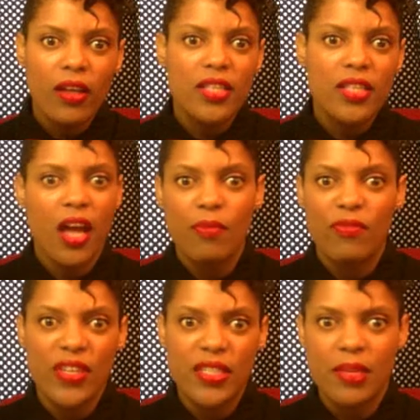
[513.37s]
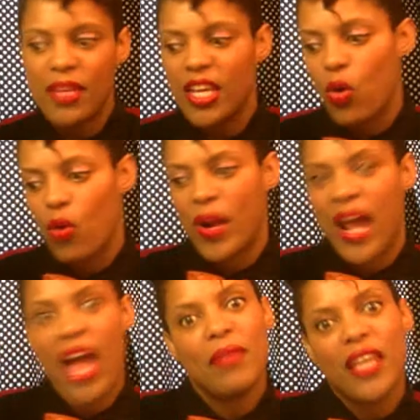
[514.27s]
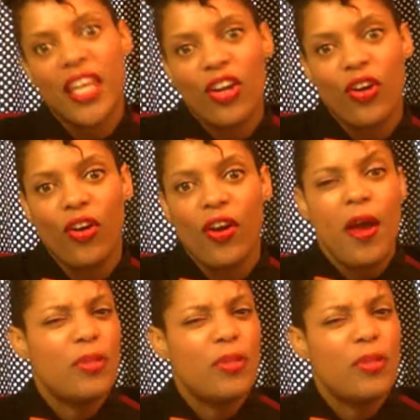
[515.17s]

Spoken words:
to come visit me or when I'm here,